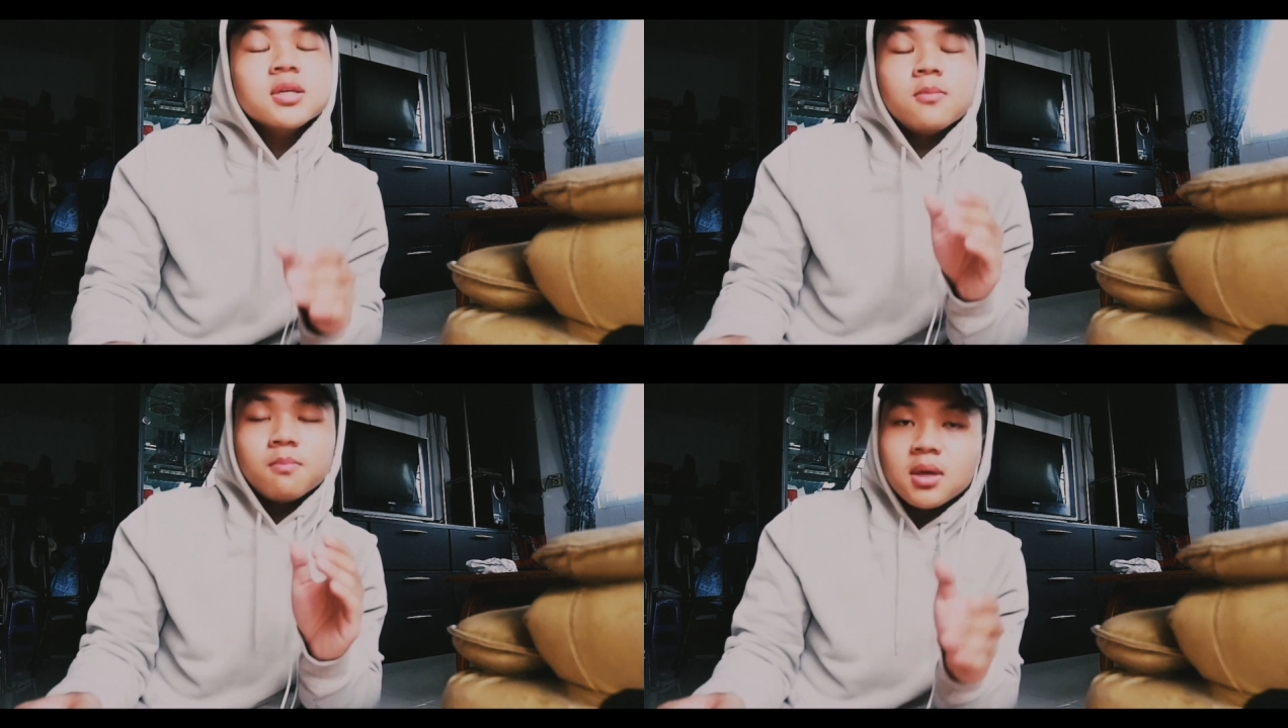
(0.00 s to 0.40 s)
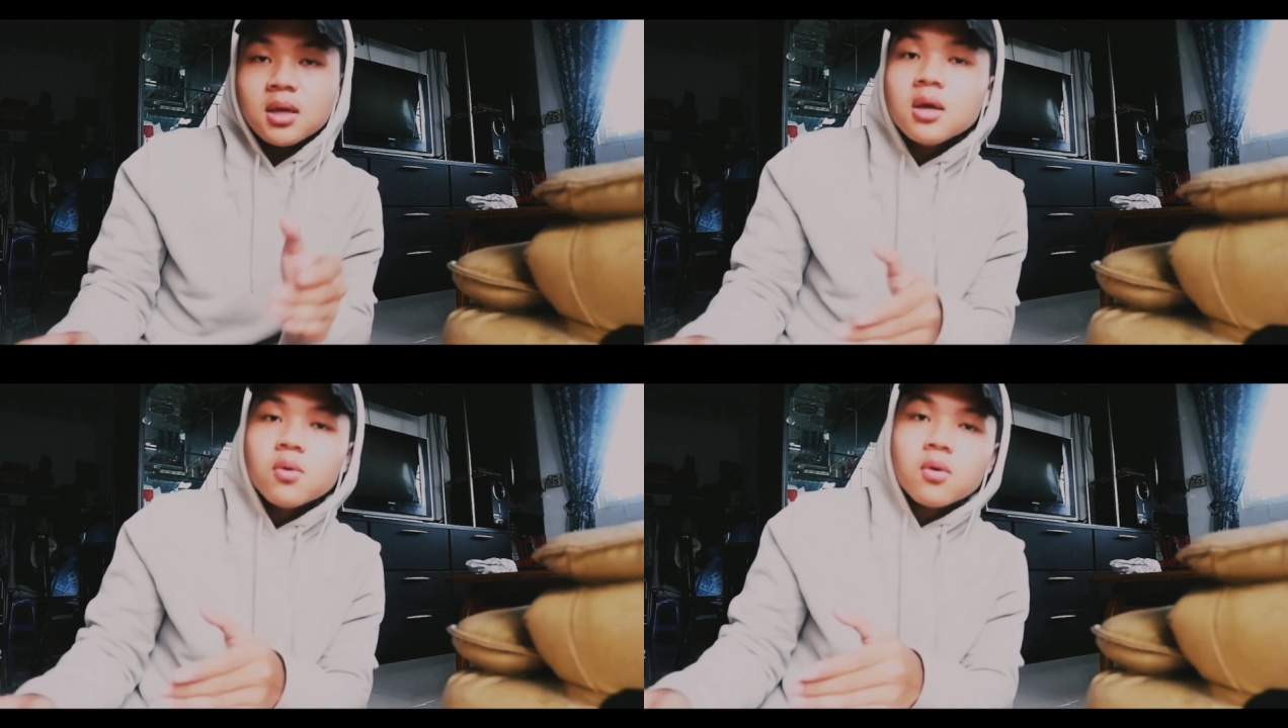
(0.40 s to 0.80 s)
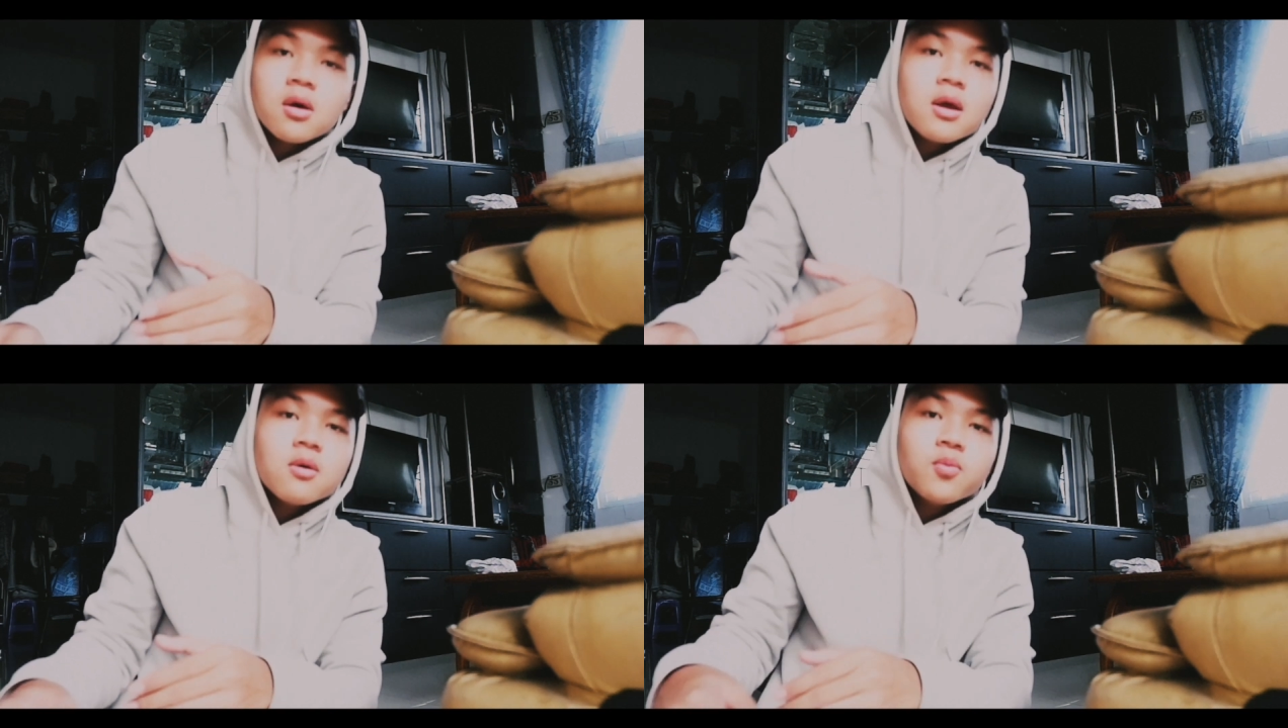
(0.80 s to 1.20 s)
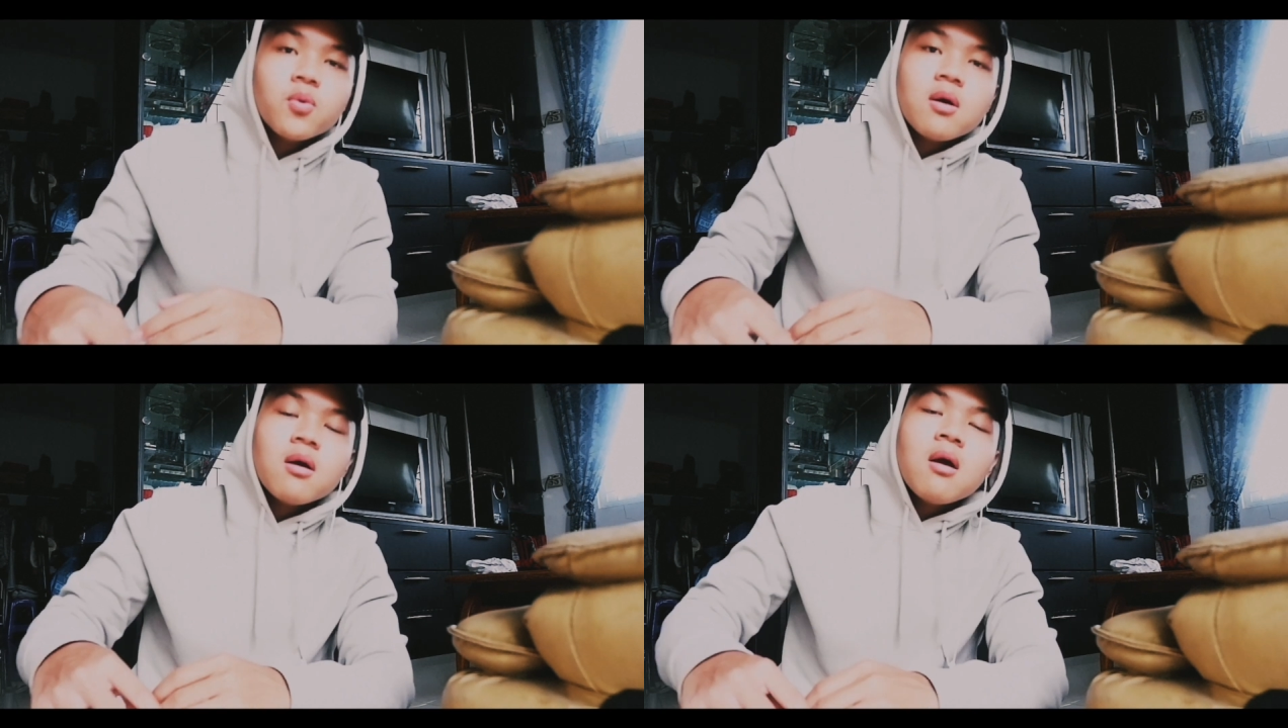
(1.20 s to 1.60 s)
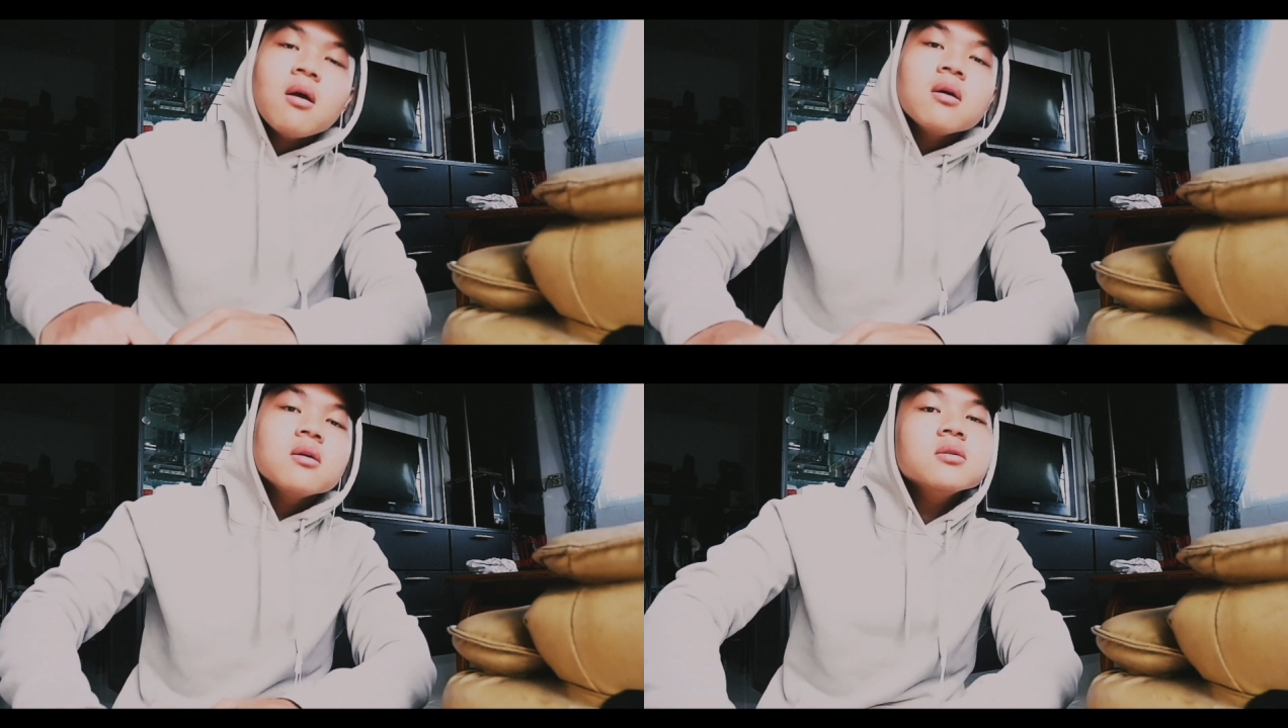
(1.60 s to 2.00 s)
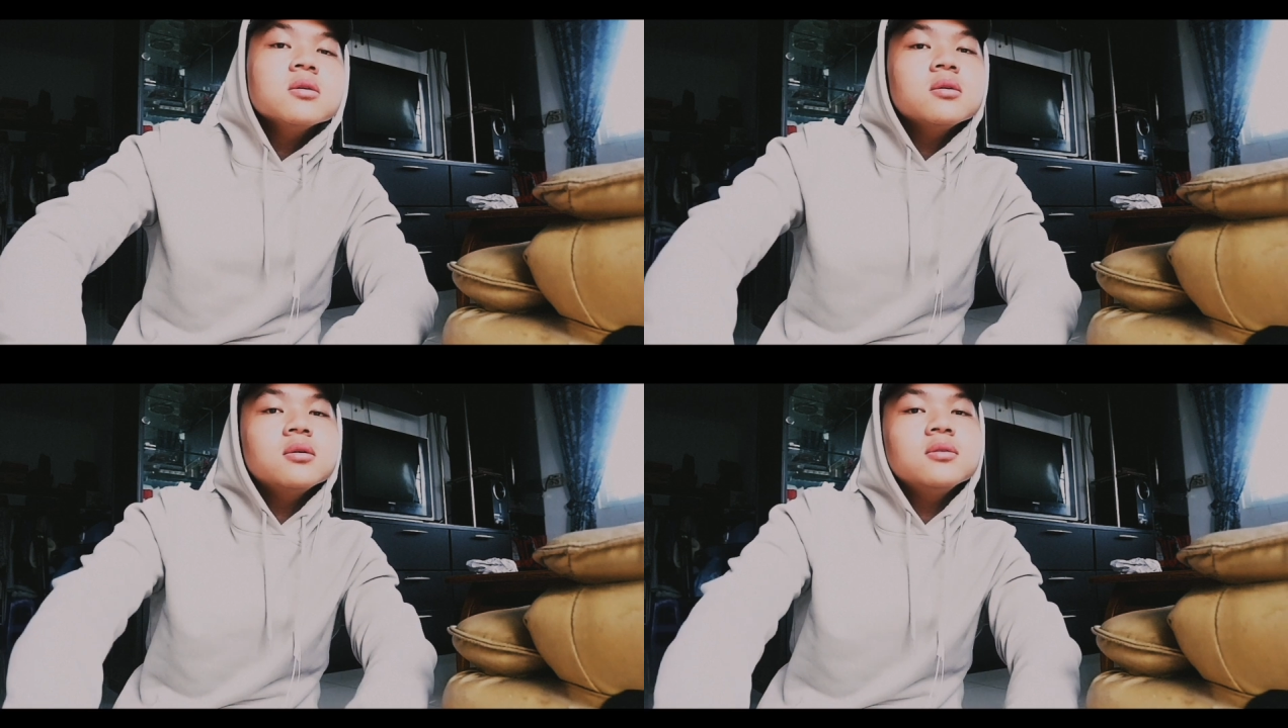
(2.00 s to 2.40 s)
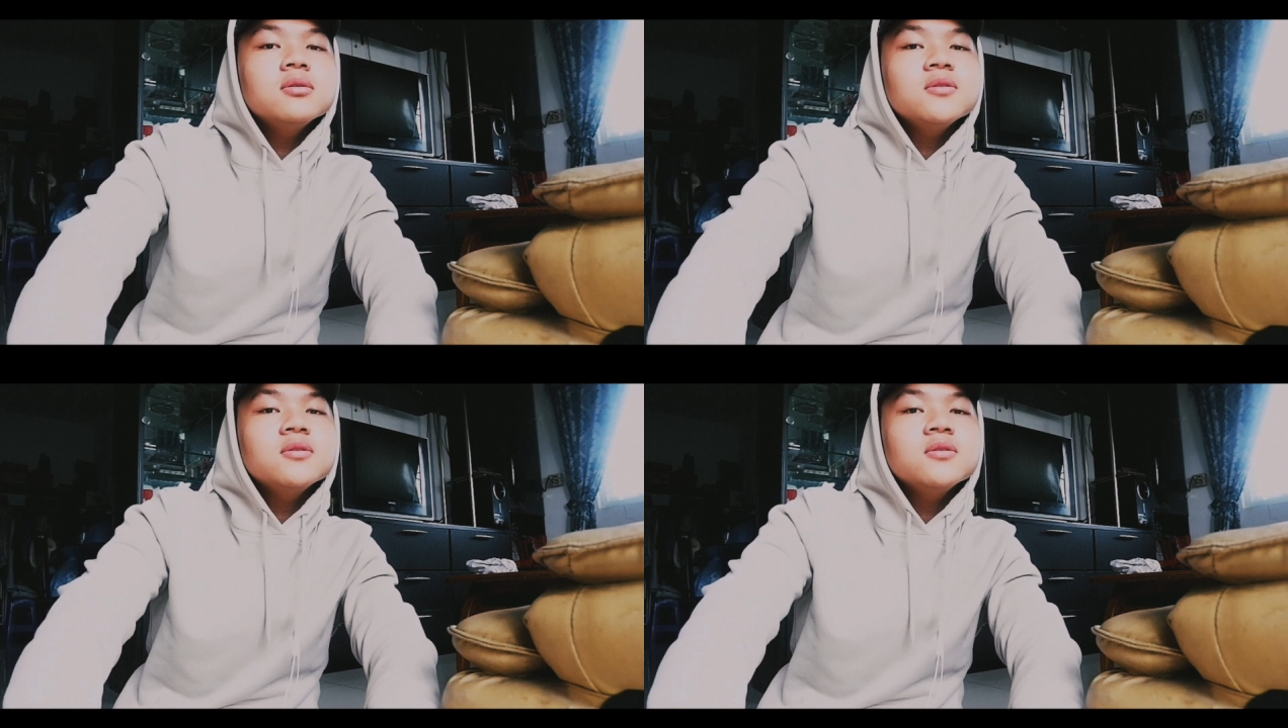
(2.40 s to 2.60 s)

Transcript: Give me what I want.